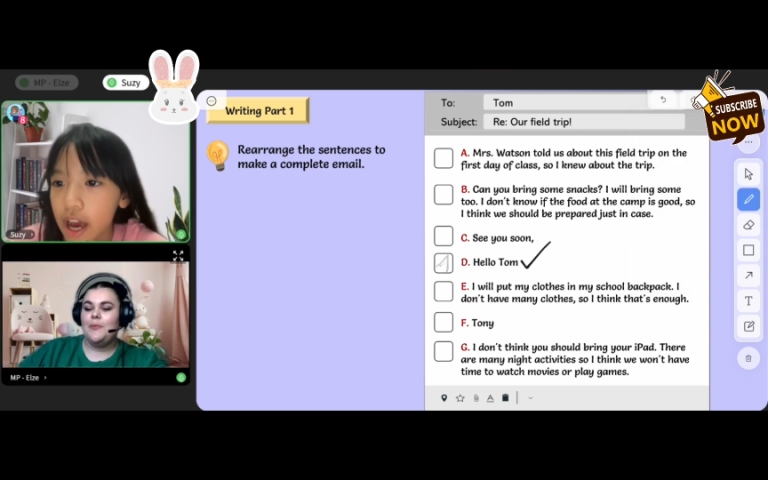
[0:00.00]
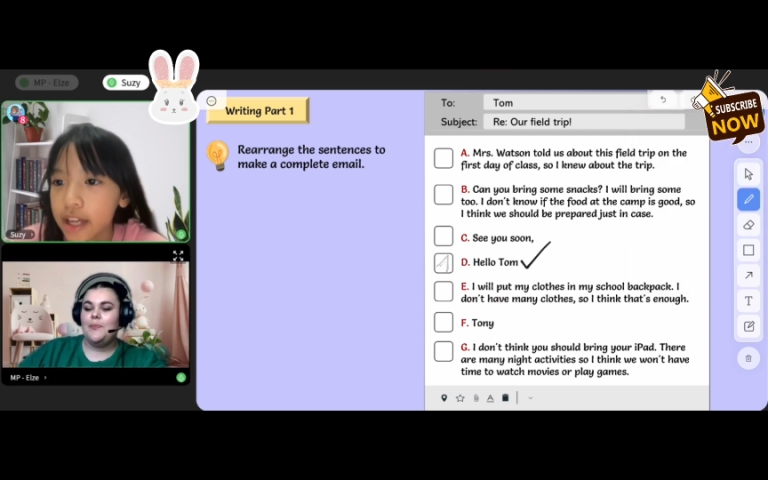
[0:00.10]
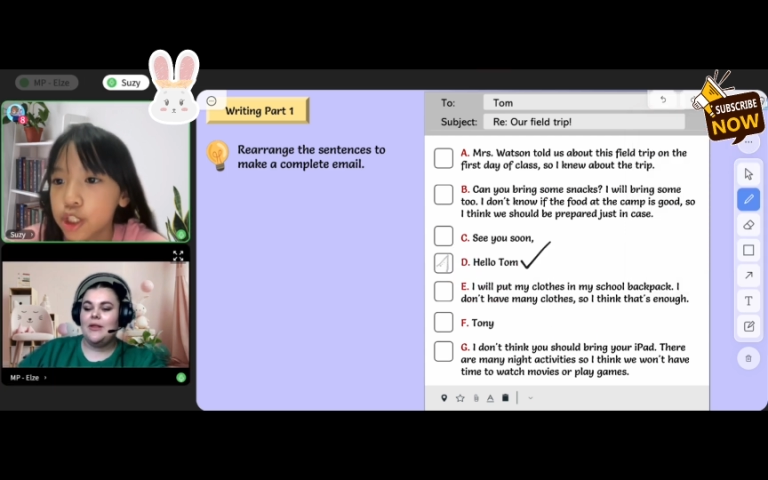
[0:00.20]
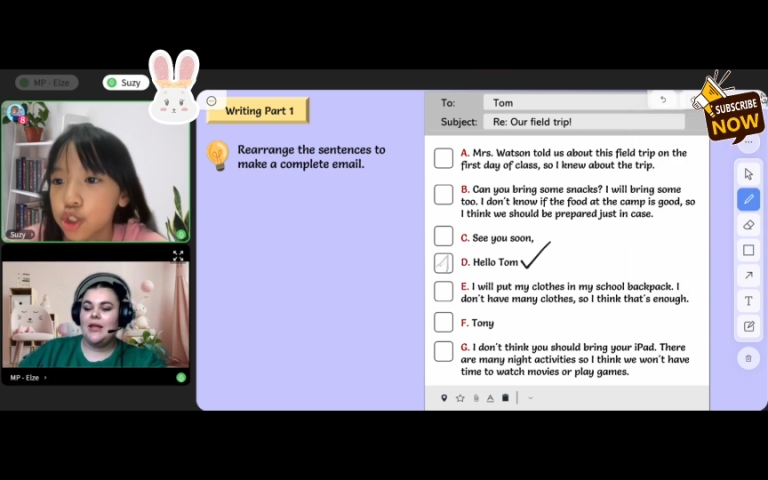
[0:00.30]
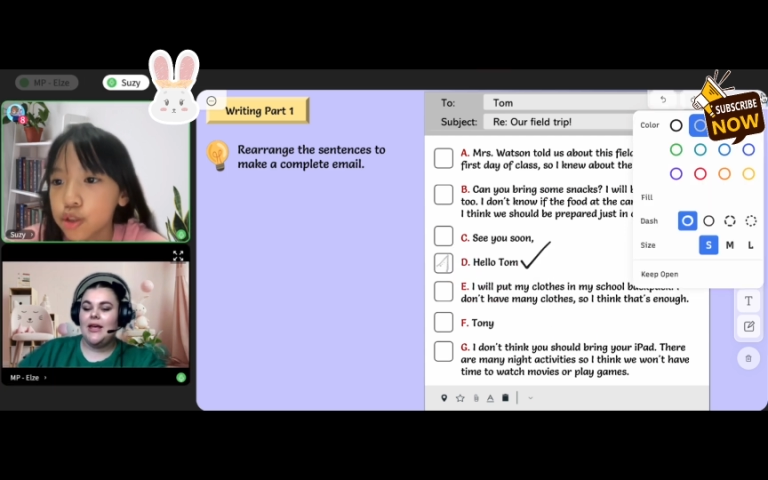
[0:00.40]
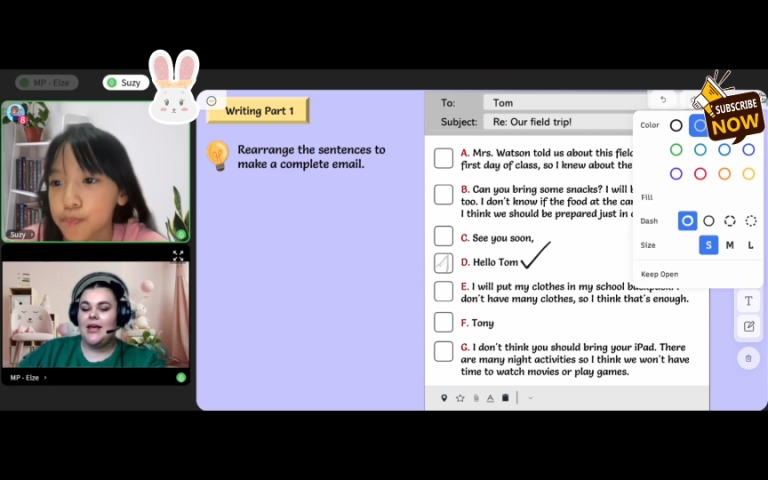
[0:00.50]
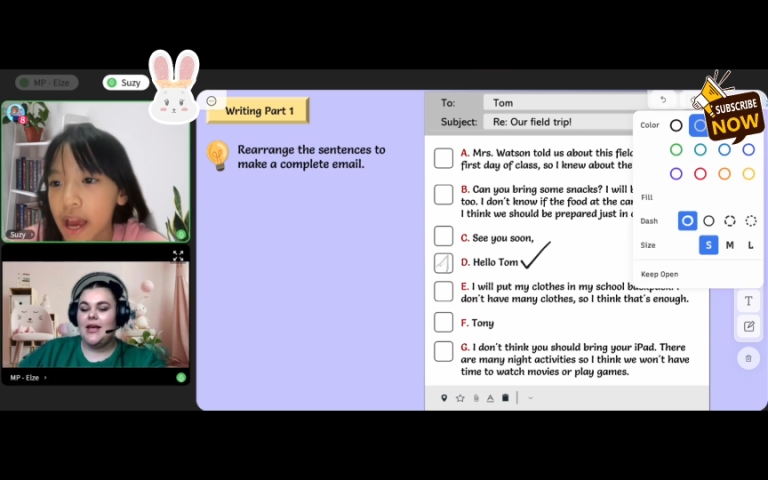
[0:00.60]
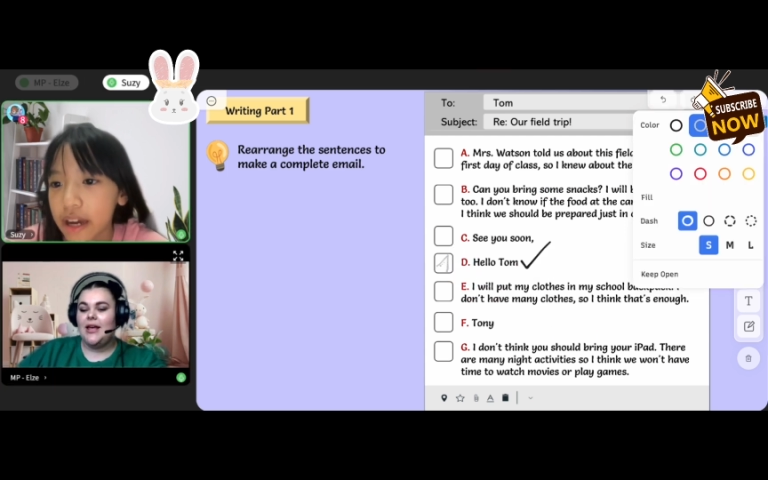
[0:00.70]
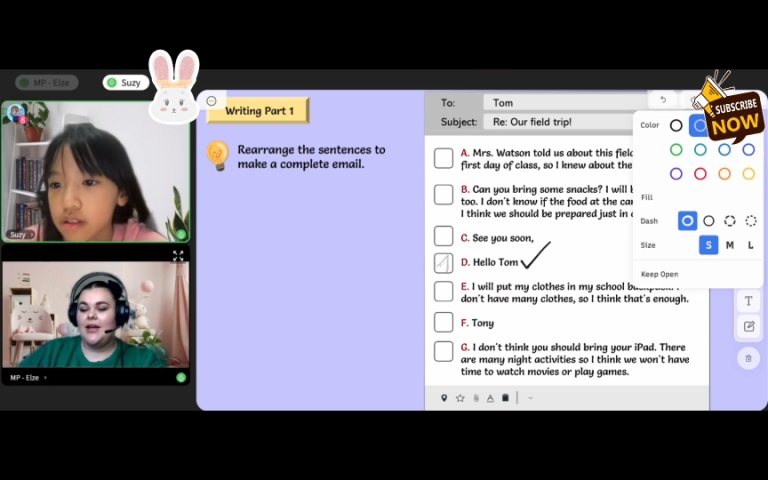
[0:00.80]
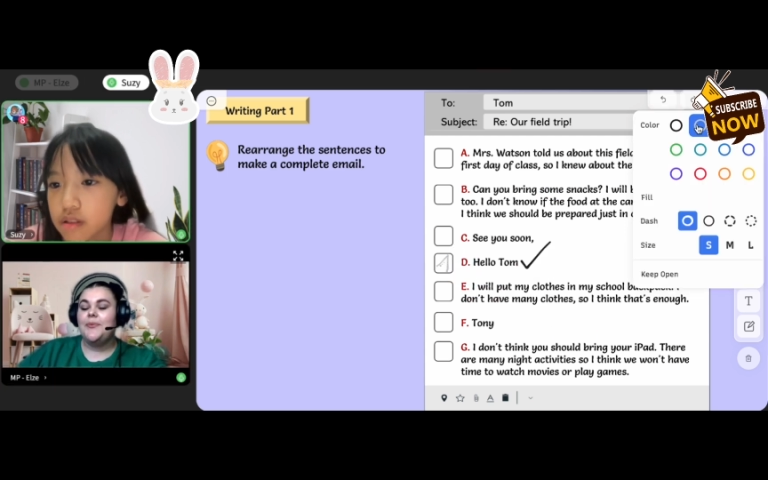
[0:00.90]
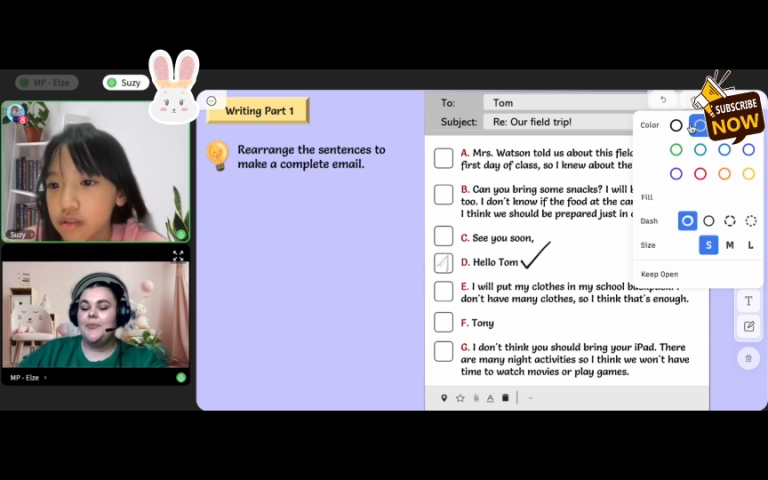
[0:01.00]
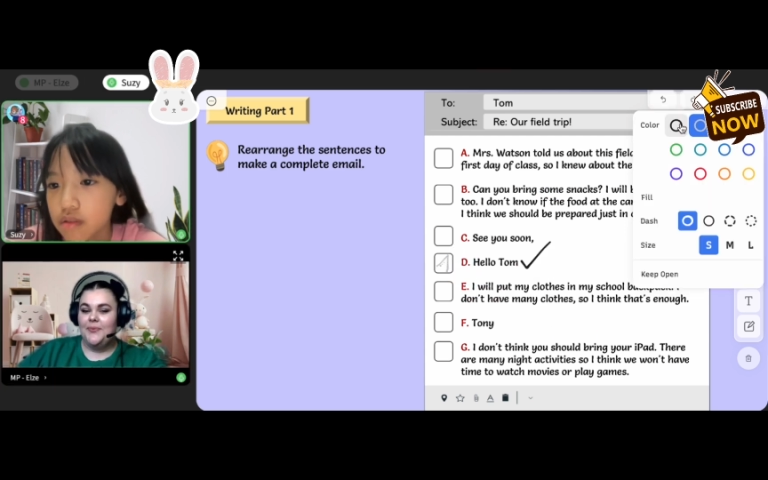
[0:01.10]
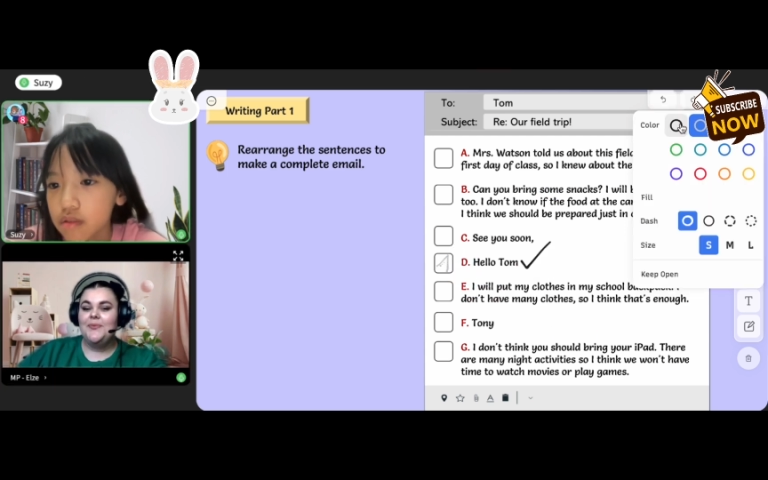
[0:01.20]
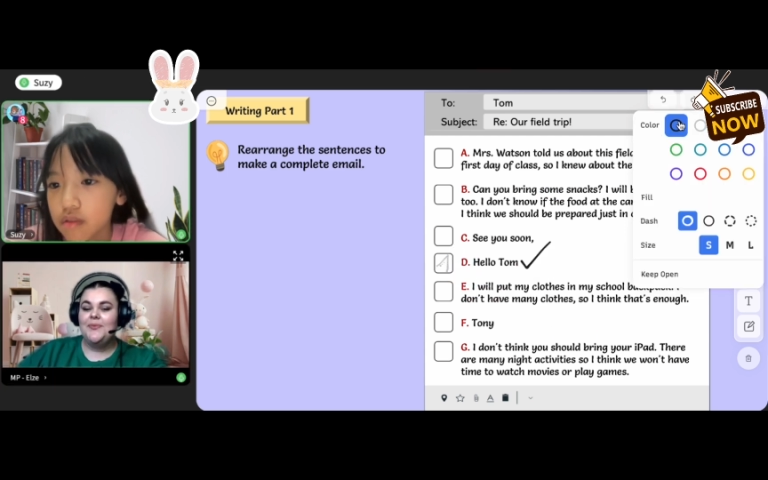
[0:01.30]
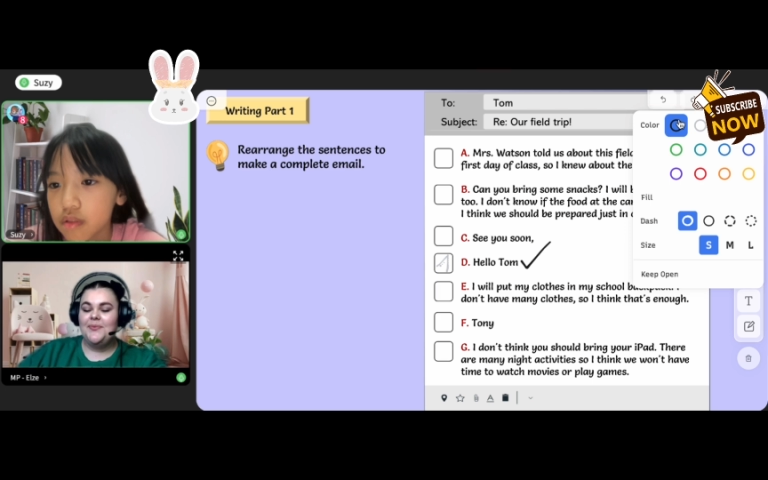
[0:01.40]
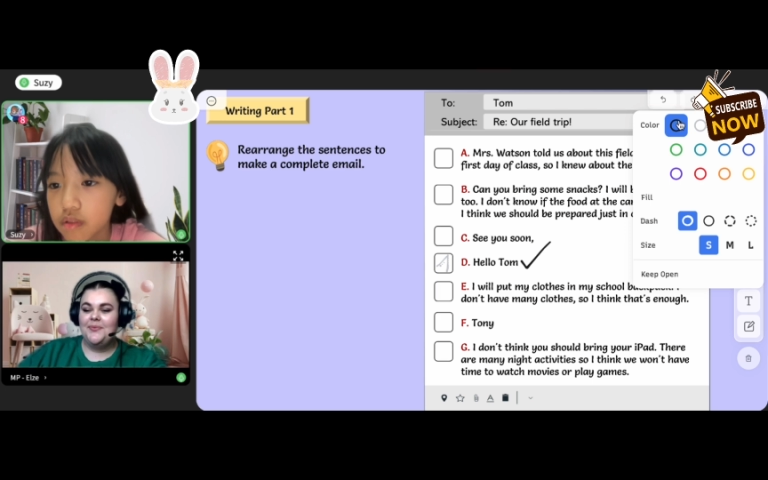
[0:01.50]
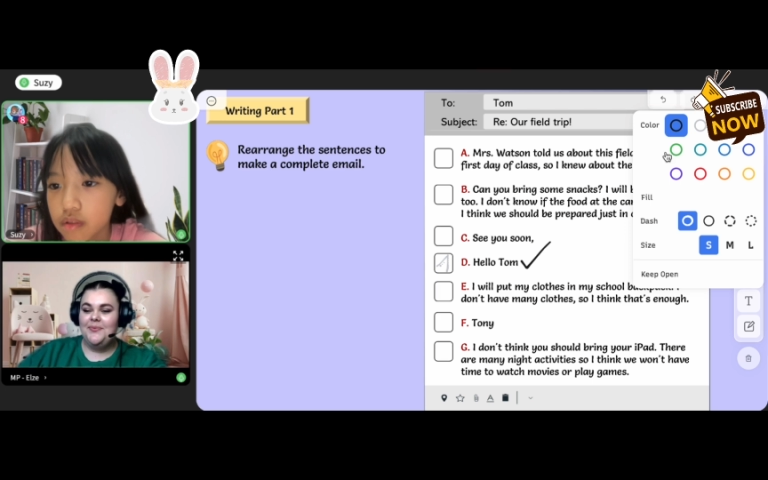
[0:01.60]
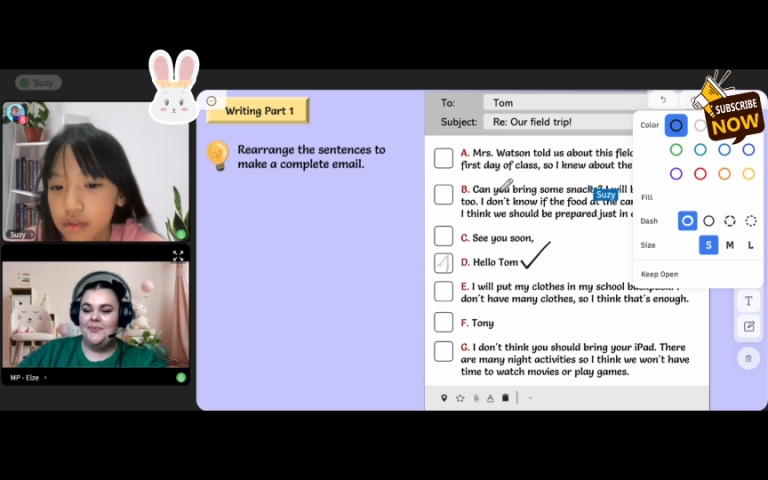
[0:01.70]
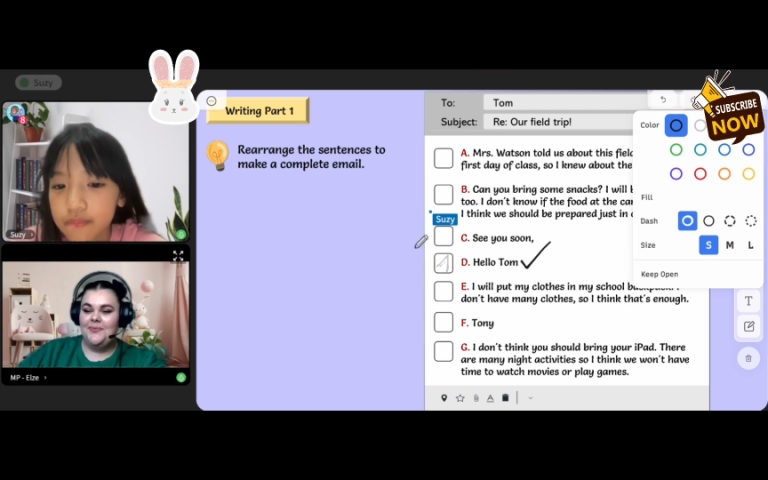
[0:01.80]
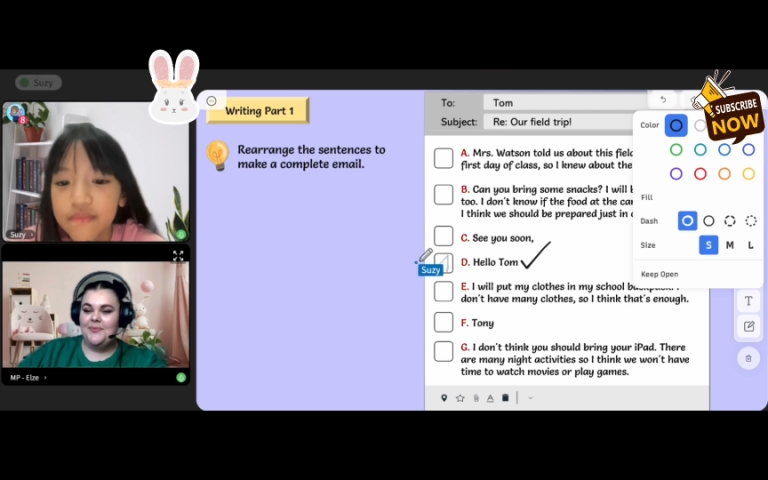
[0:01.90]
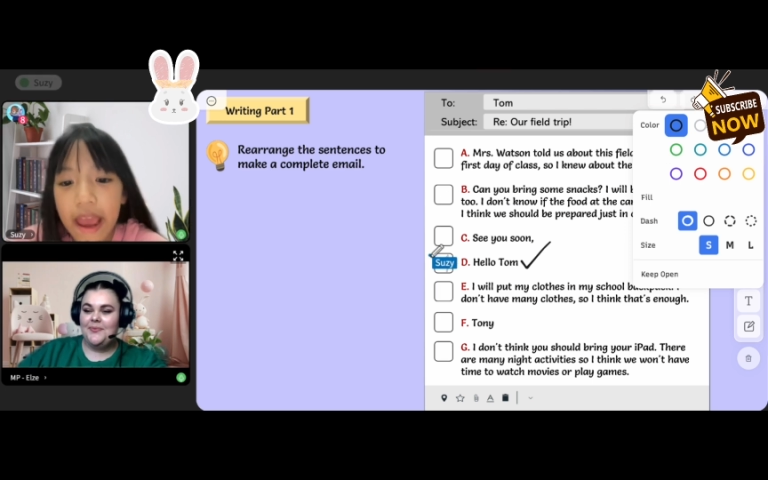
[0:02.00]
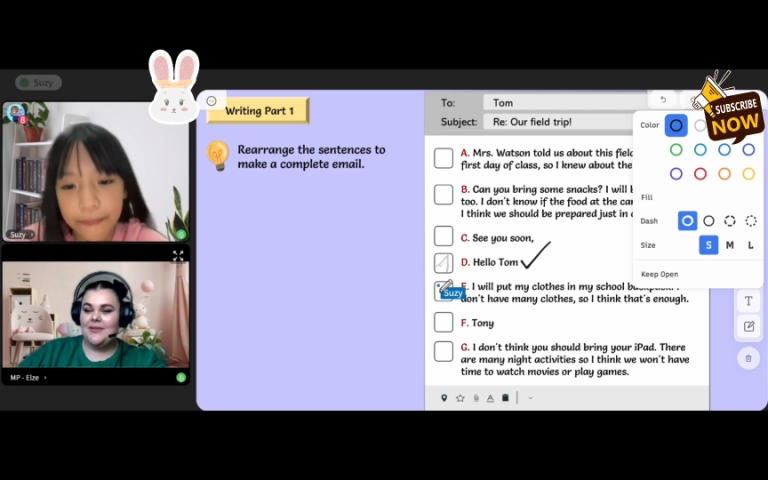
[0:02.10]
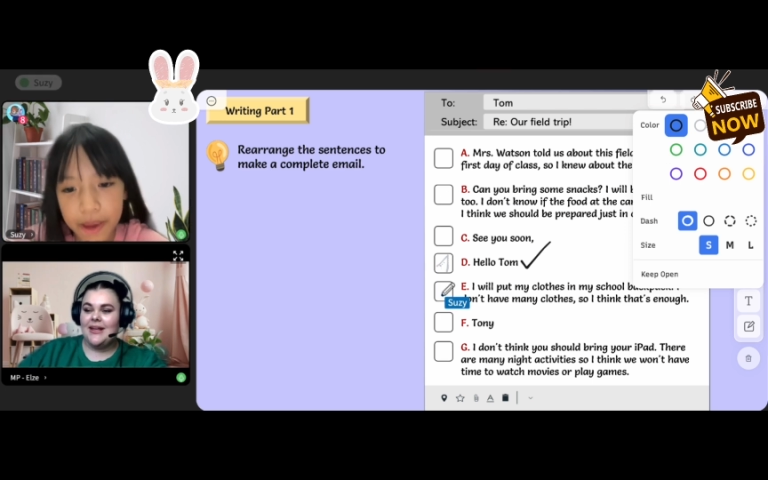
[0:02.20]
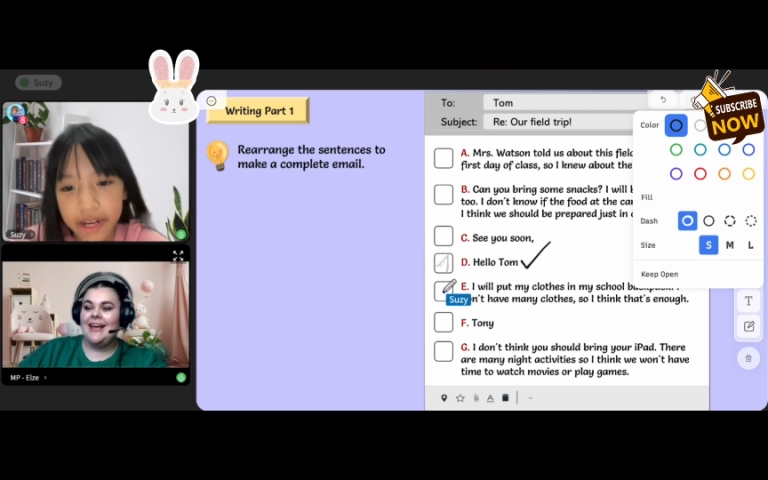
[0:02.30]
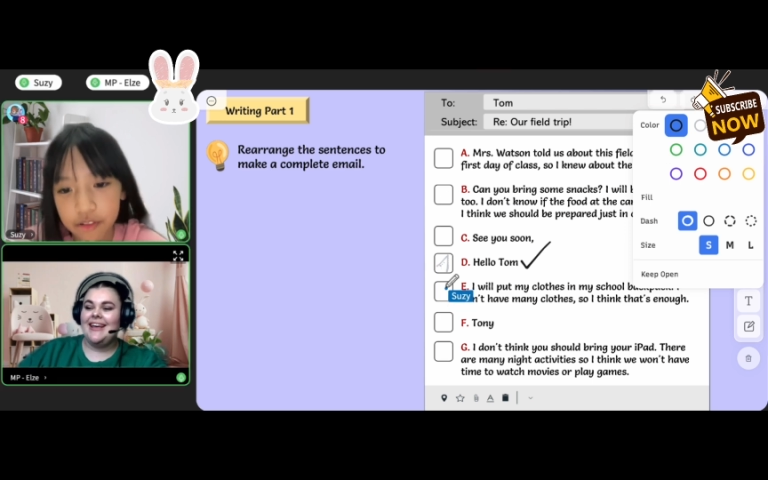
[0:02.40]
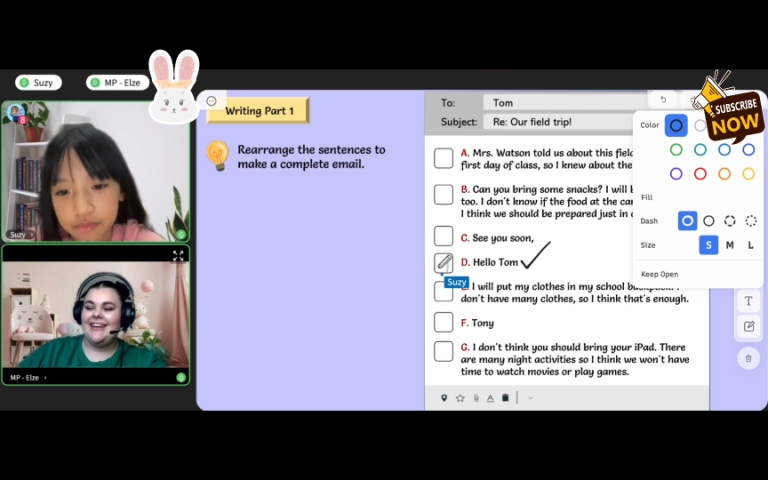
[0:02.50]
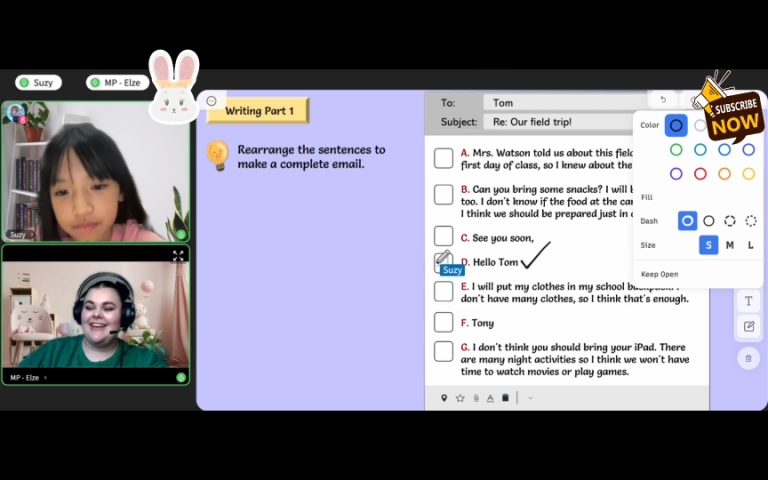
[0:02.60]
I choose black. There, better.